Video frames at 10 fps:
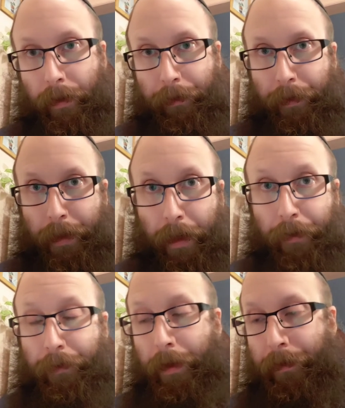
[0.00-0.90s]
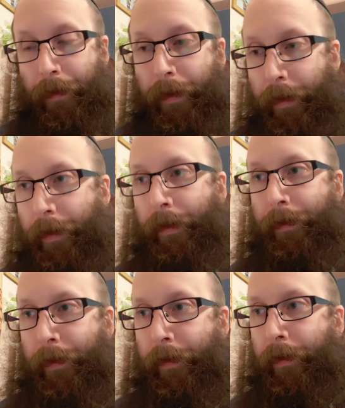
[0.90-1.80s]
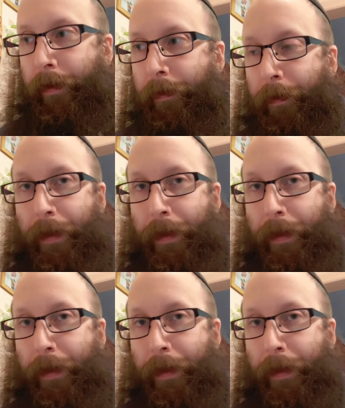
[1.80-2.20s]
himself maybe